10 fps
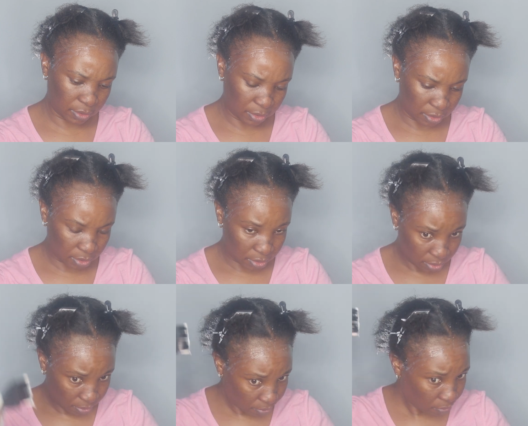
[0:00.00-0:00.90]

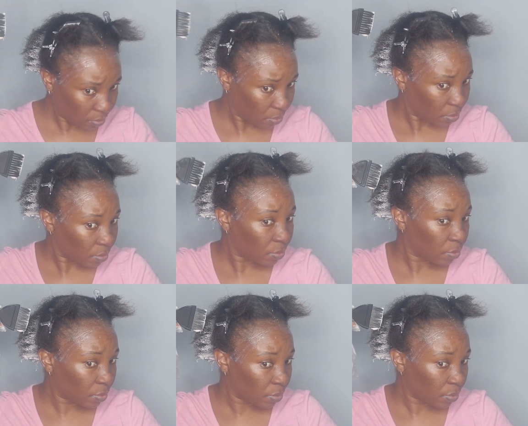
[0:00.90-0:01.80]

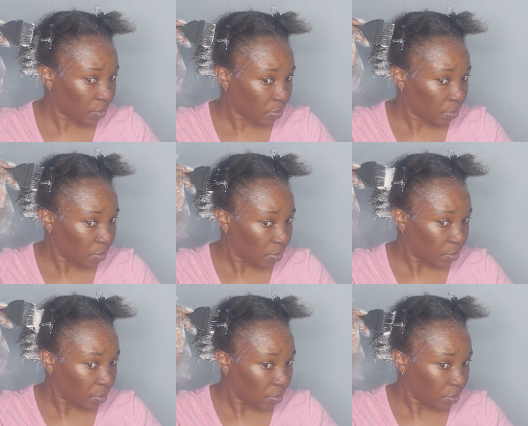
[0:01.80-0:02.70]

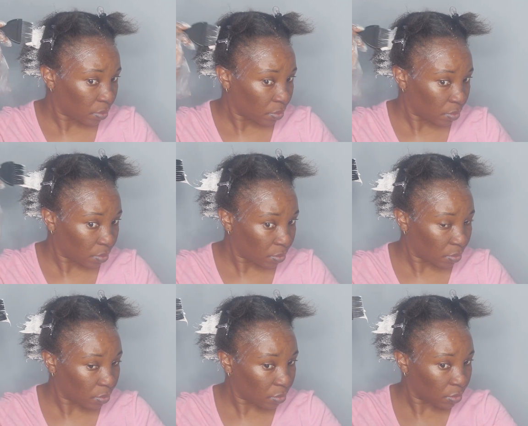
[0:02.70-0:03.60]

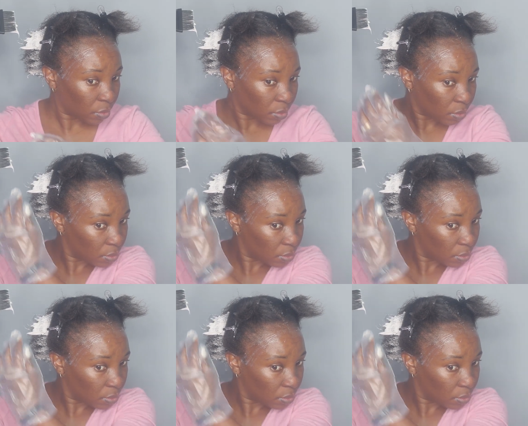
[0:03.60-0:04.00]
(silence)